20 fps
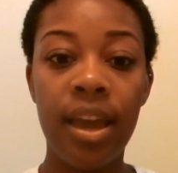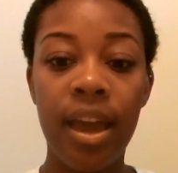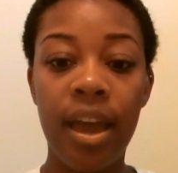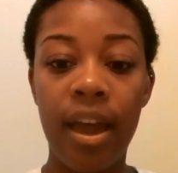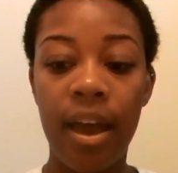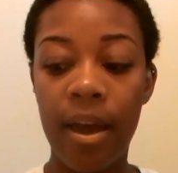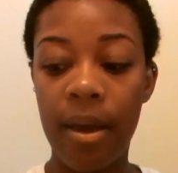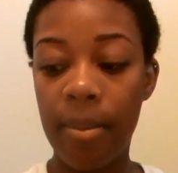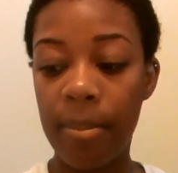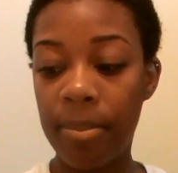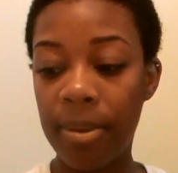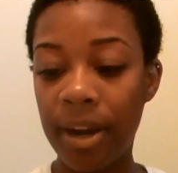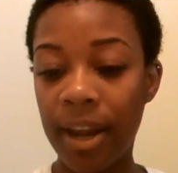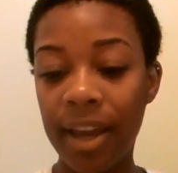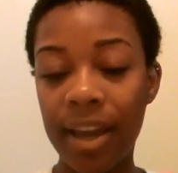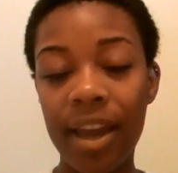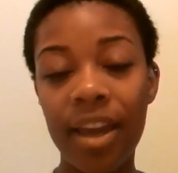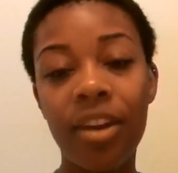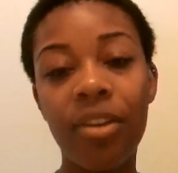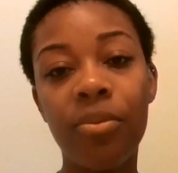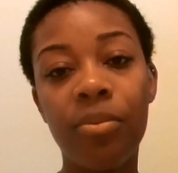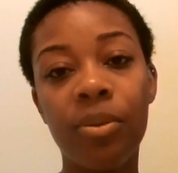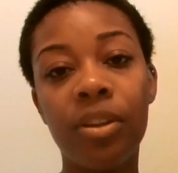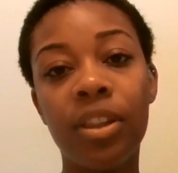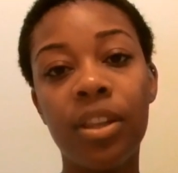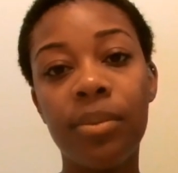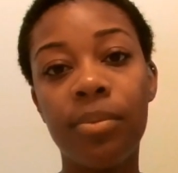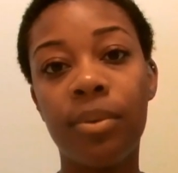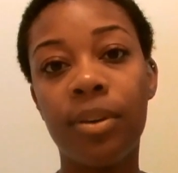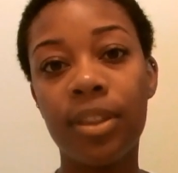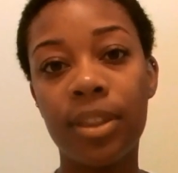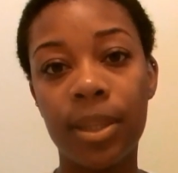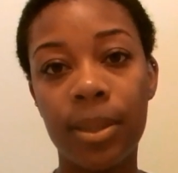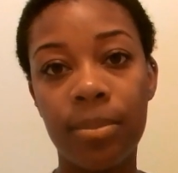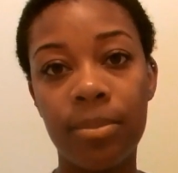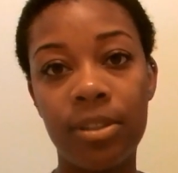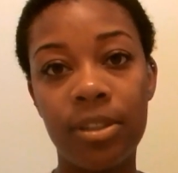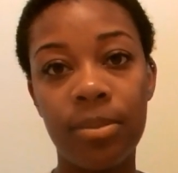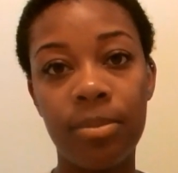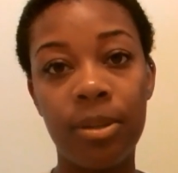but I kind of really want
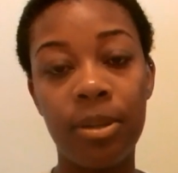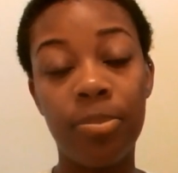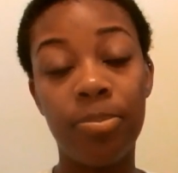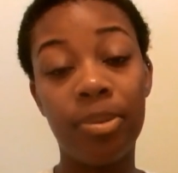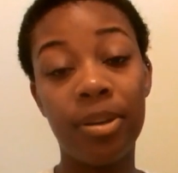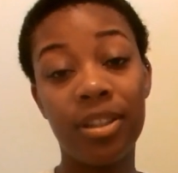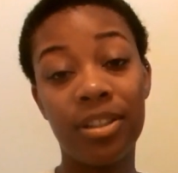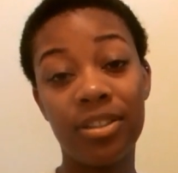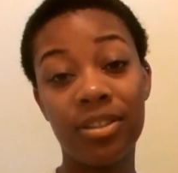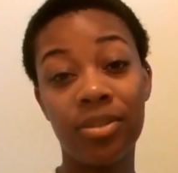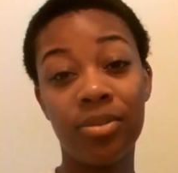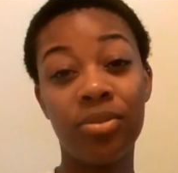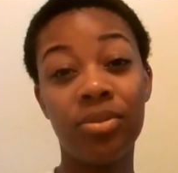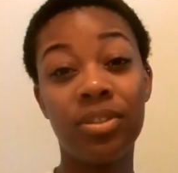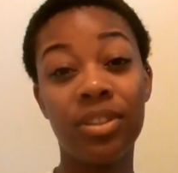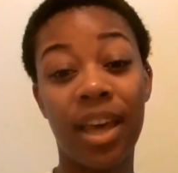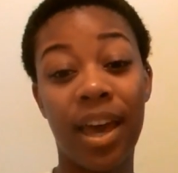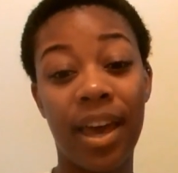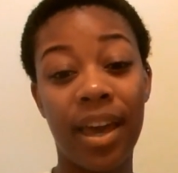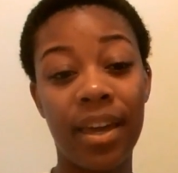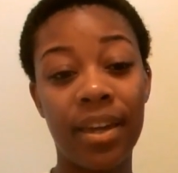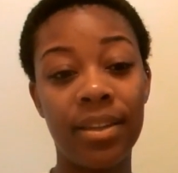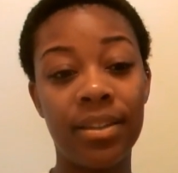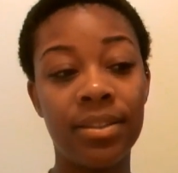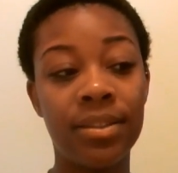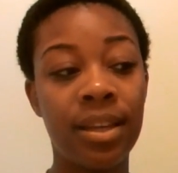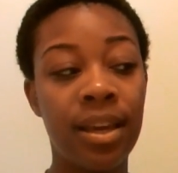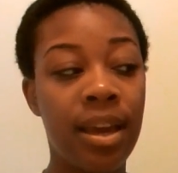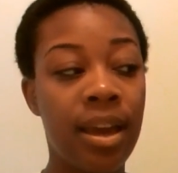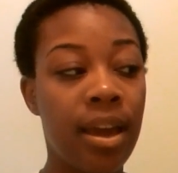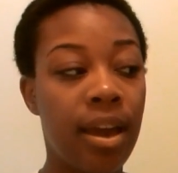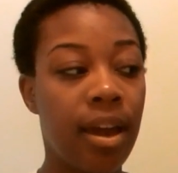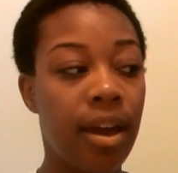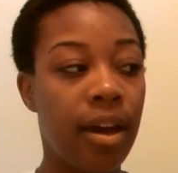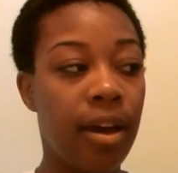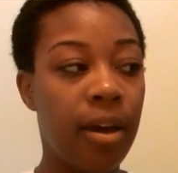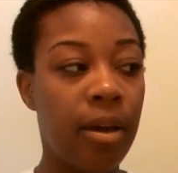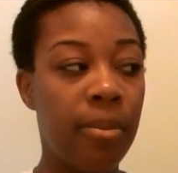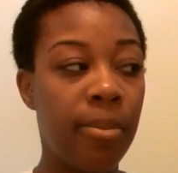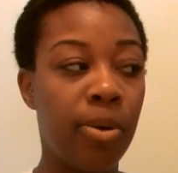them to be pencil size,
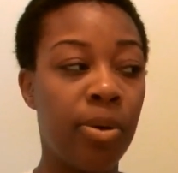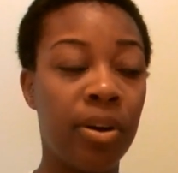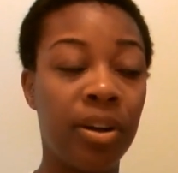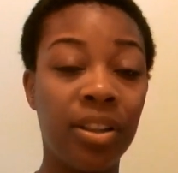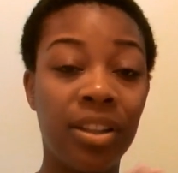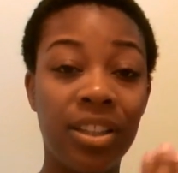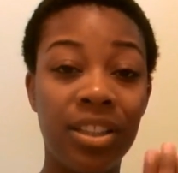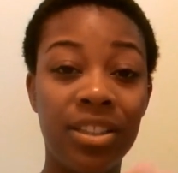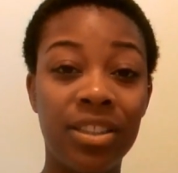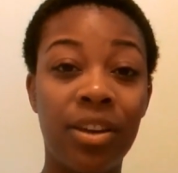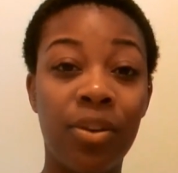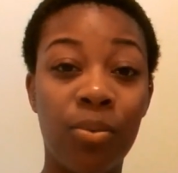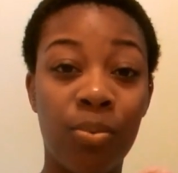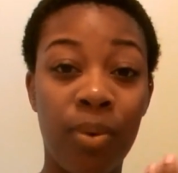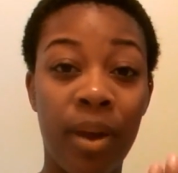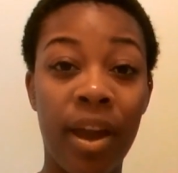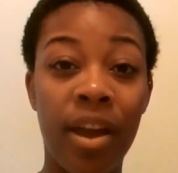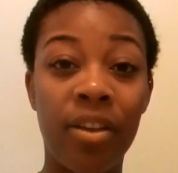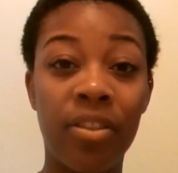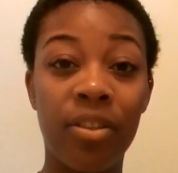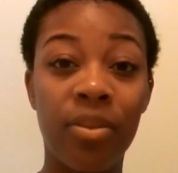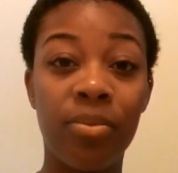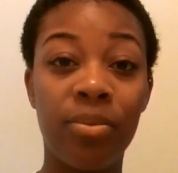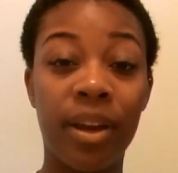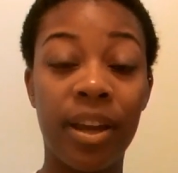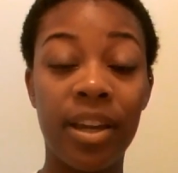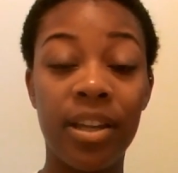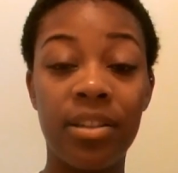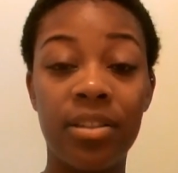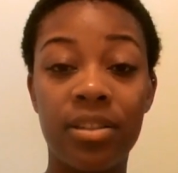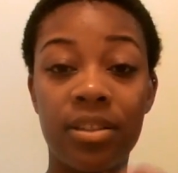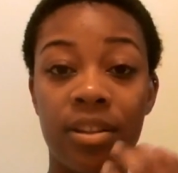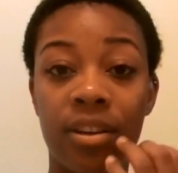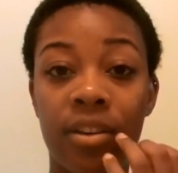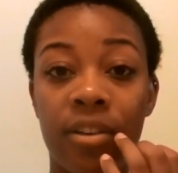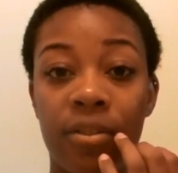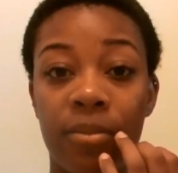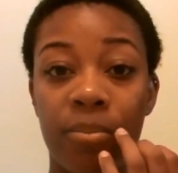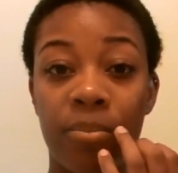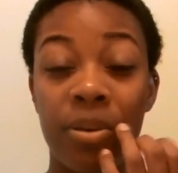or at least around the range
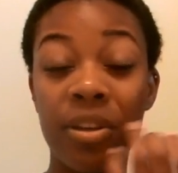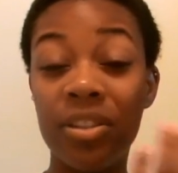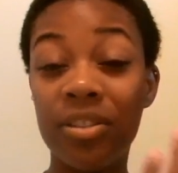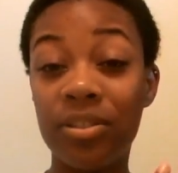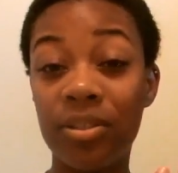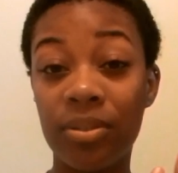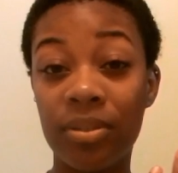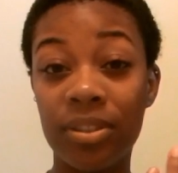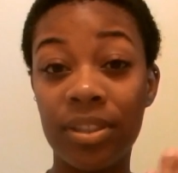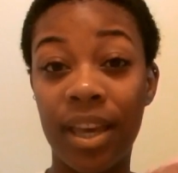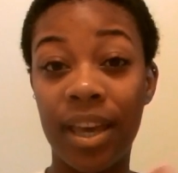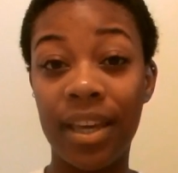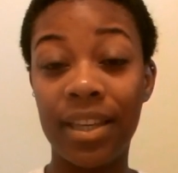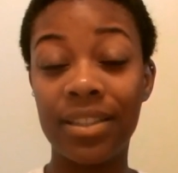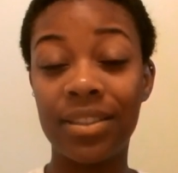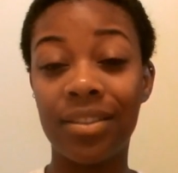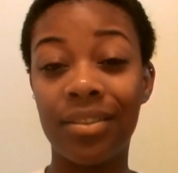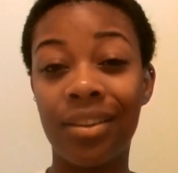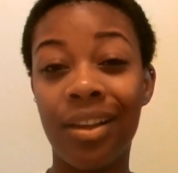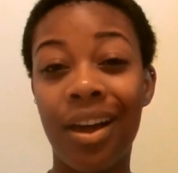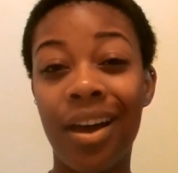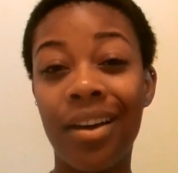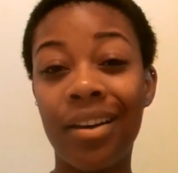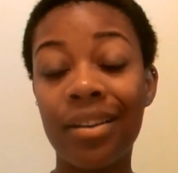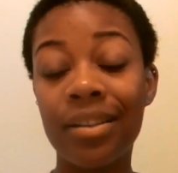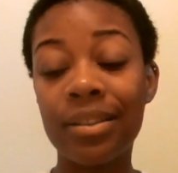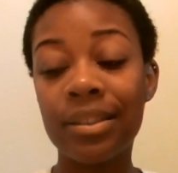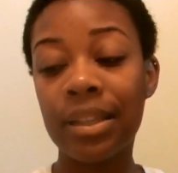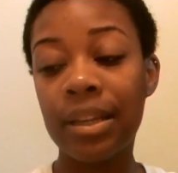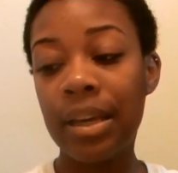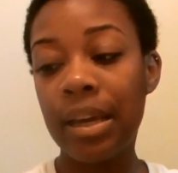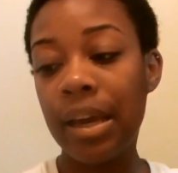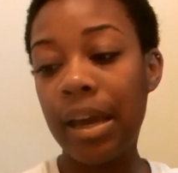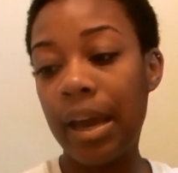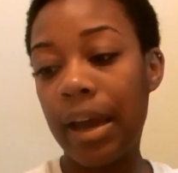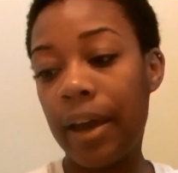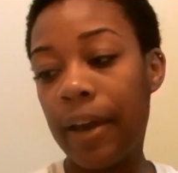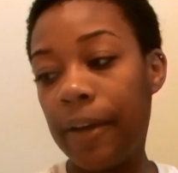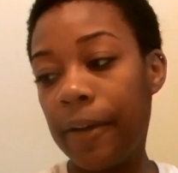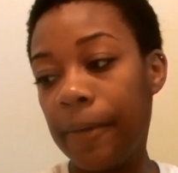of pencil size locks.
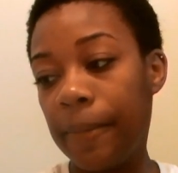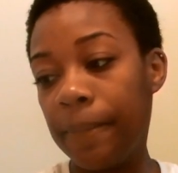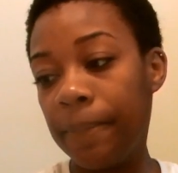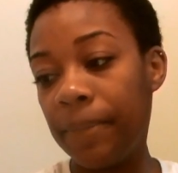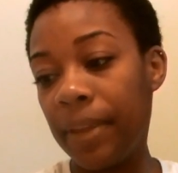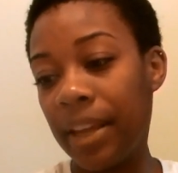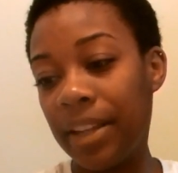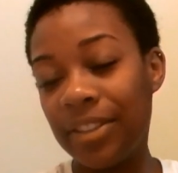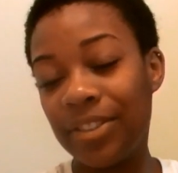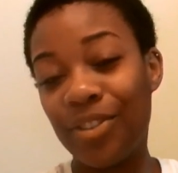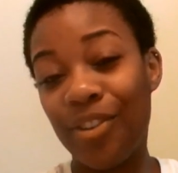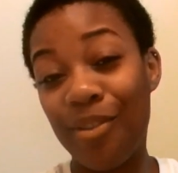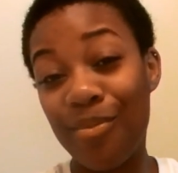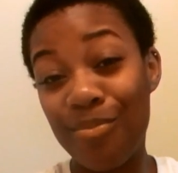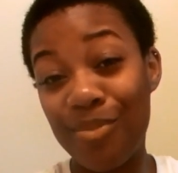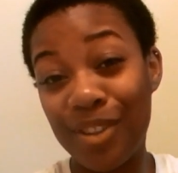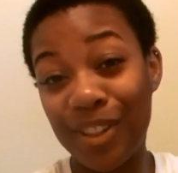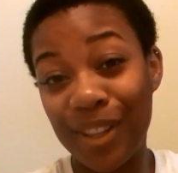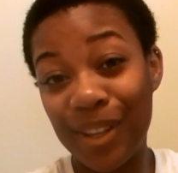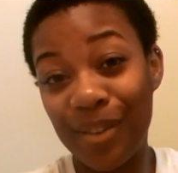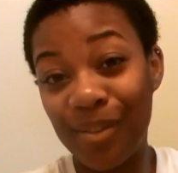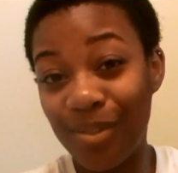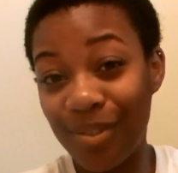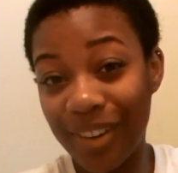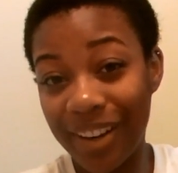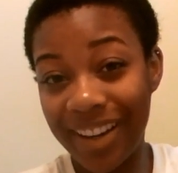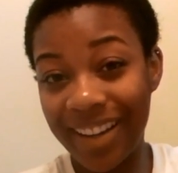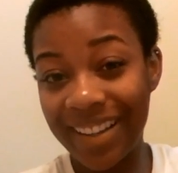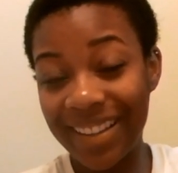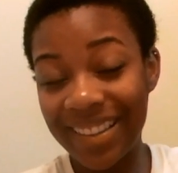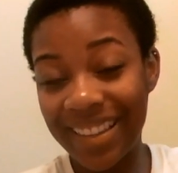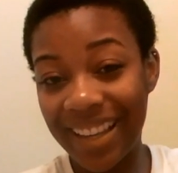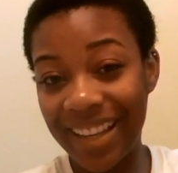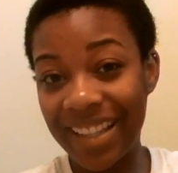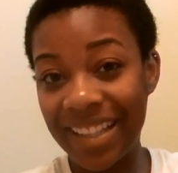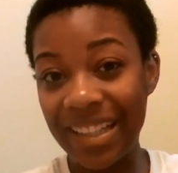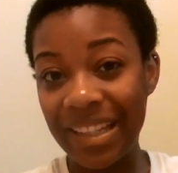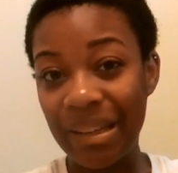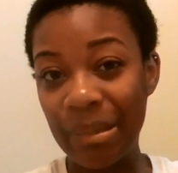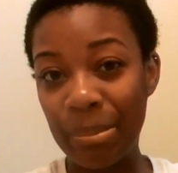And so I'm really afraid
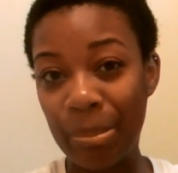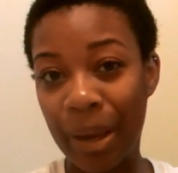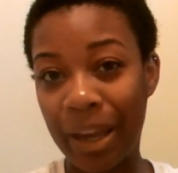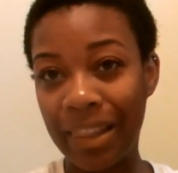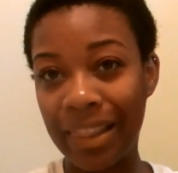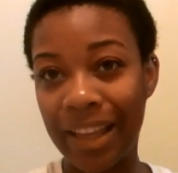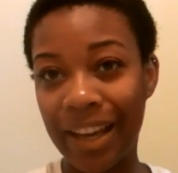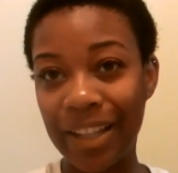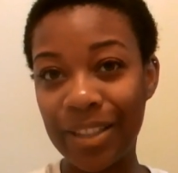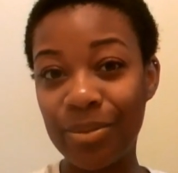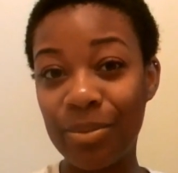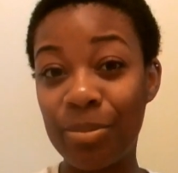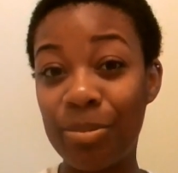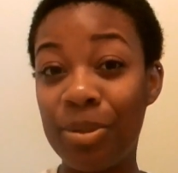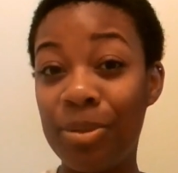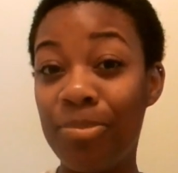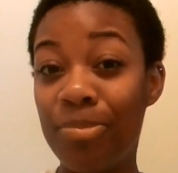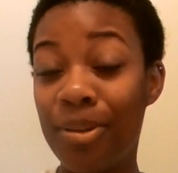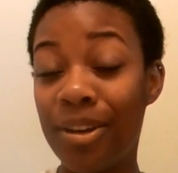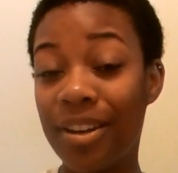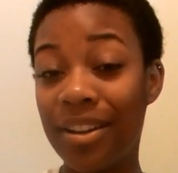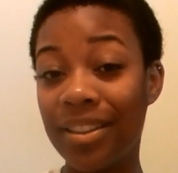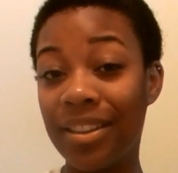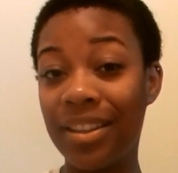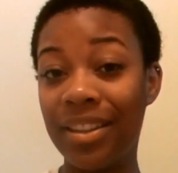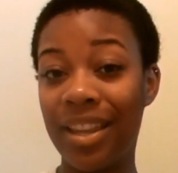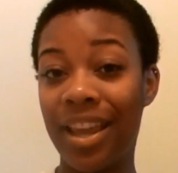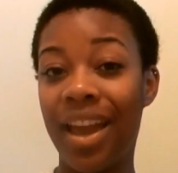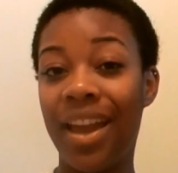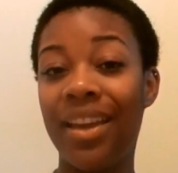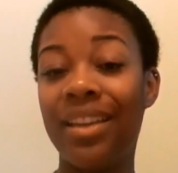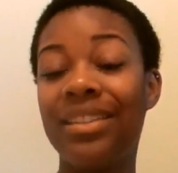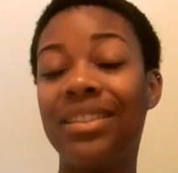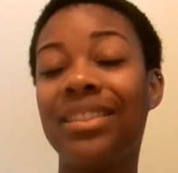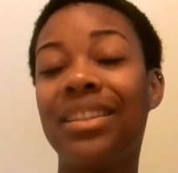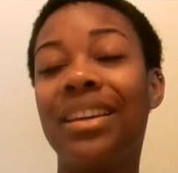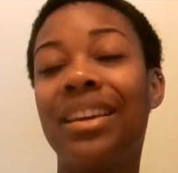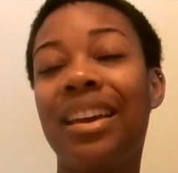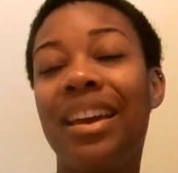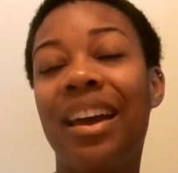that my locks will be bigger than
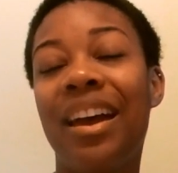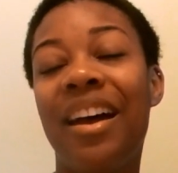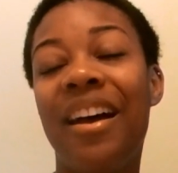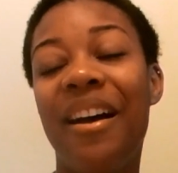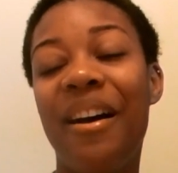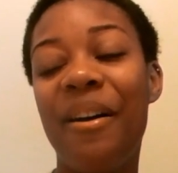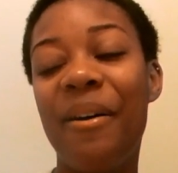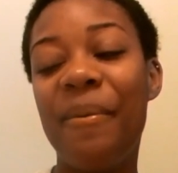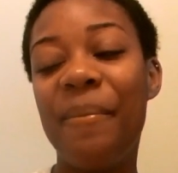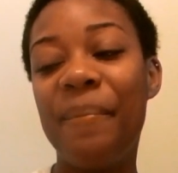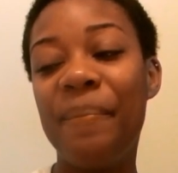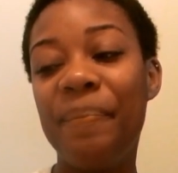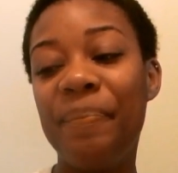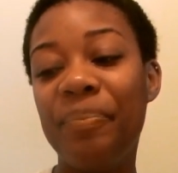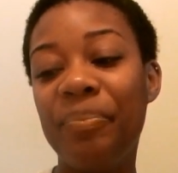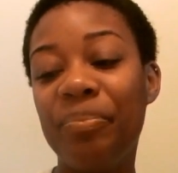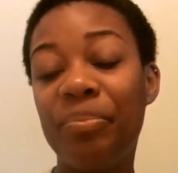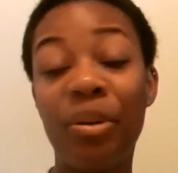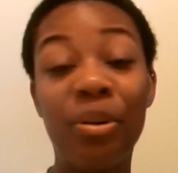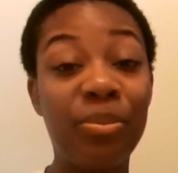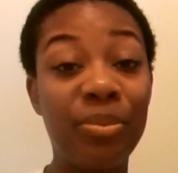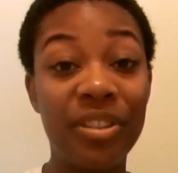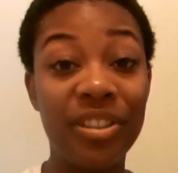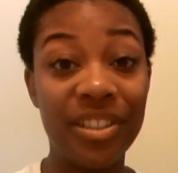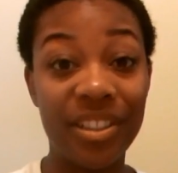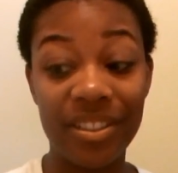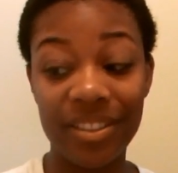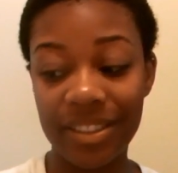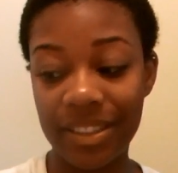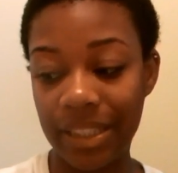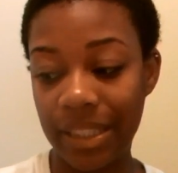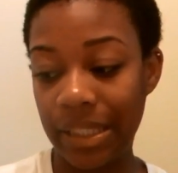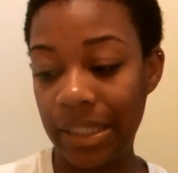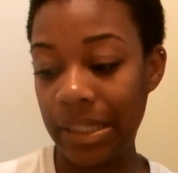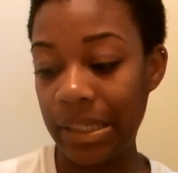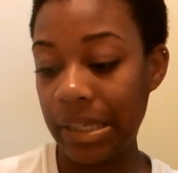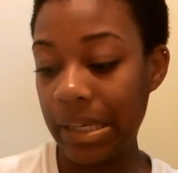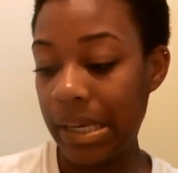that, but we shall see.